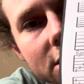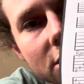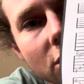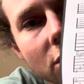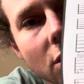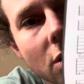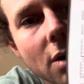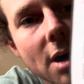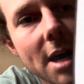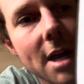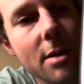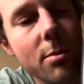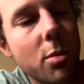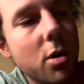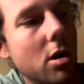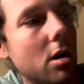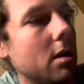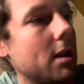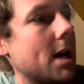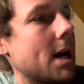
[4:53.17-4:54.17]
So go ahead and
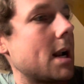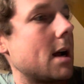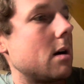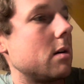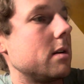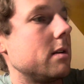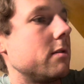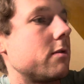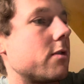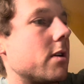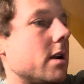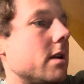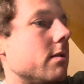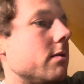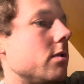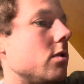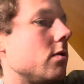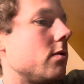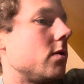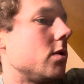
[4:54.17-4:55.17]
pull that out in front
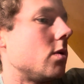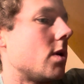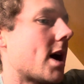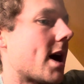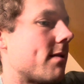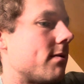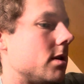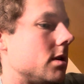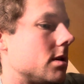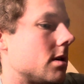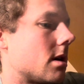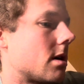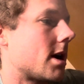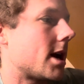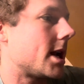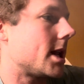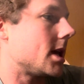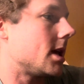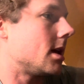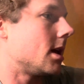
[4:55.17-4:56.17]
of you if you haven't
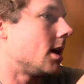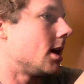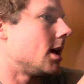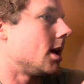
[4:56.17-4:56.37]
already,